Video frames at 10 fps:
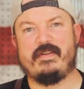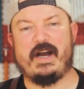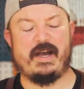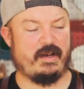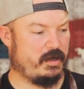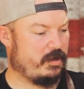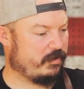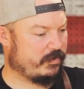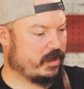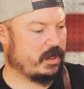got
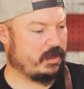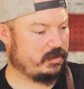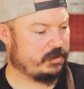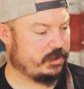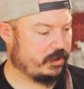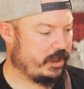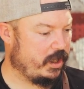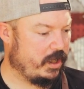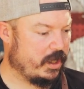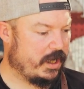all of our
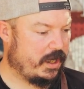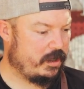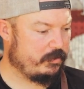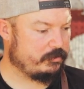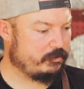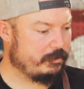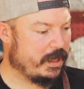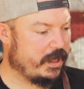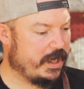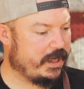jerky
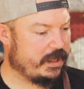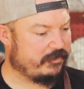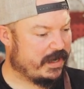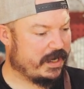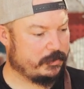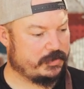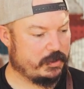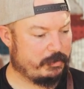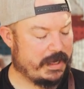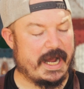marinating in a vacuum
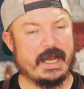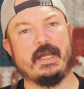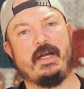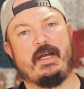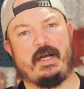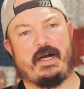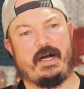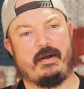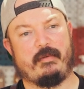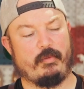sealed bag,
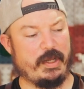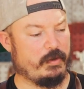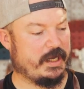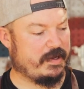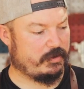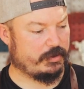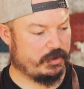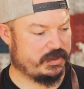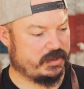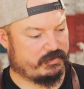we only have to throw
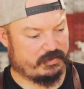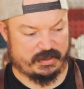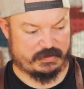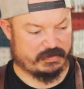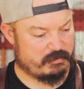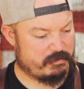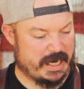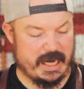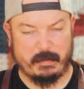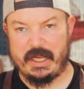this in the fridge for
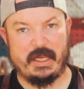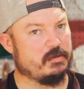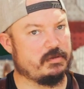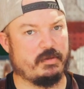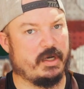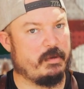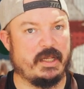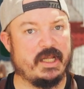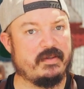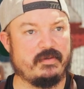maybe 20
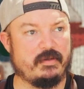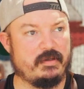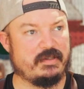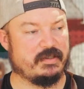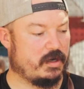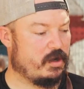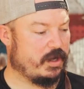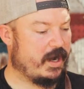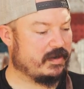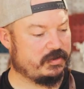minutes. Since all the
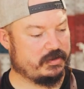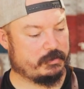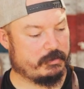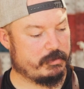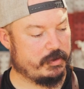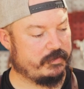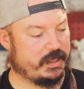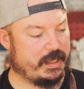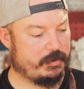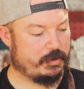oxygen's removed,
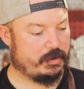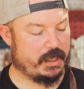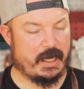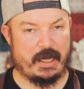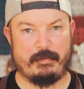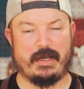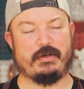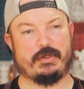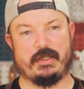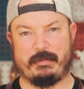it will
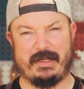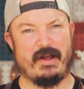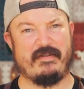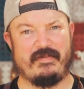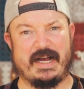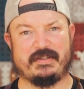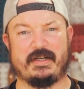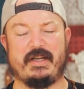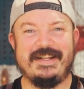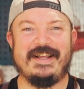penetrate the meat a lot
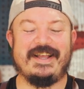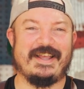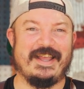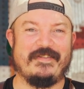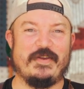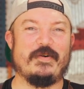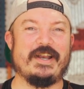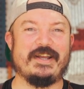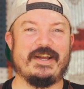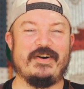faster. If you
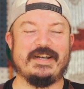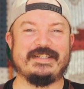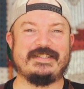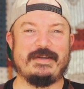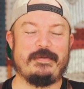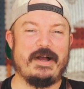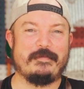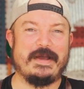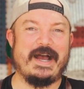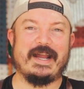want to go in a
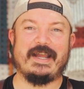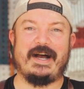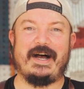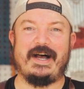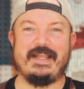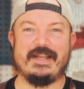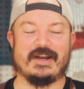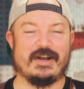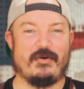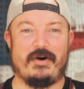Ziploc bag, you're
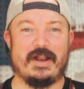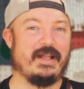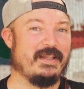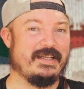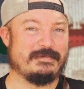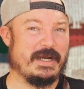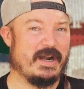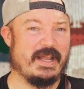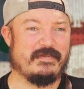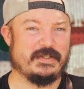gonna want to at least
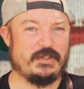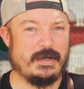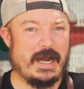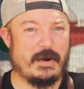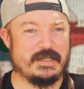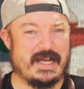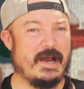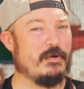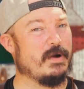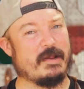marinate for 2 hours.
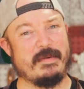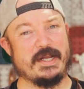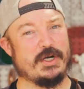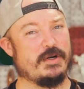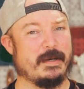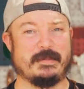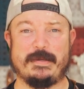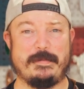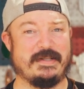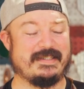I would recommend going up to
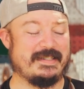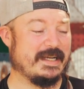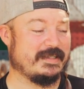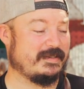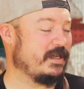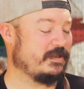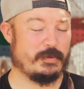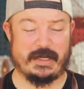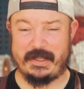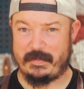maybe 6.
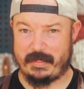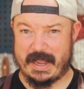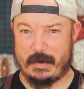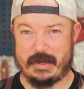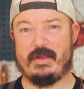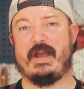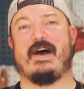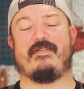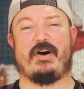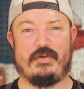That way you
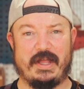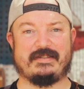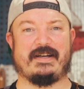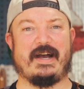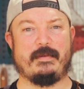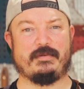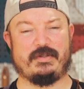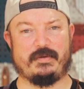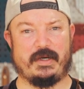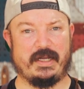have all that time
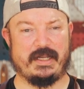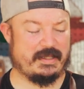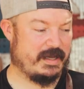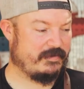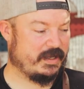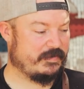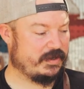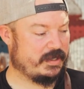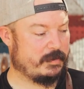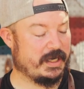to get that flavor
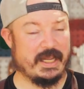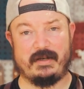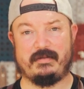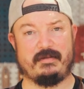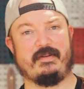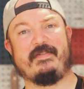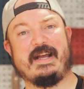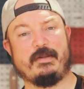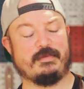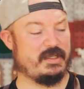in there. But again,
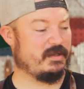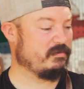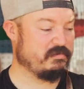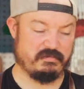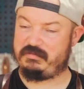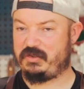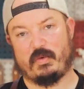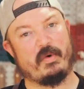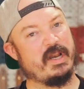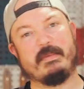vacuum sealed,
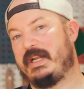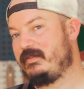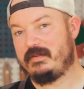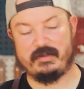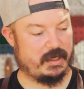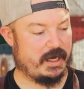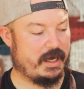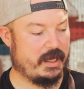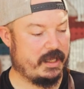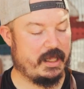20 minutes.
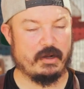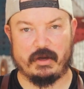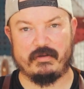It'll go